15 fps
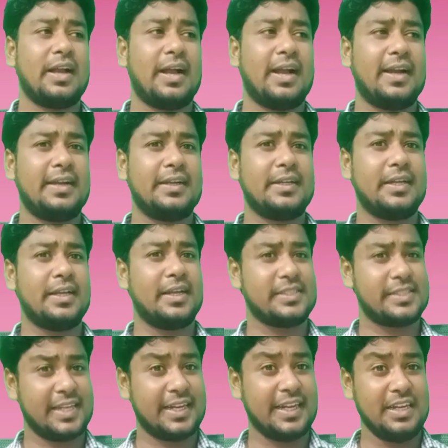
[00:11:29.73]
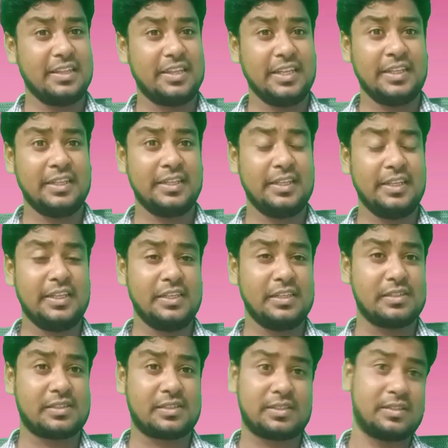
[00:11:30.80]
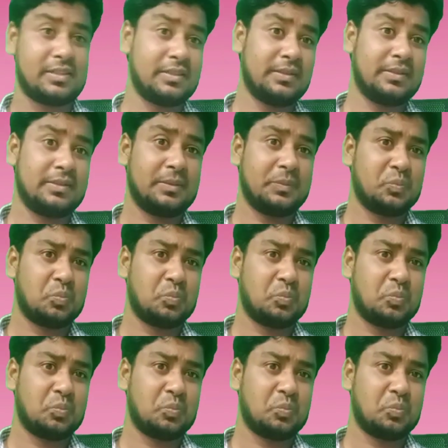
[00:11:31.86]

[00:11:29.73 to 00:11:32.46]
And second thing is,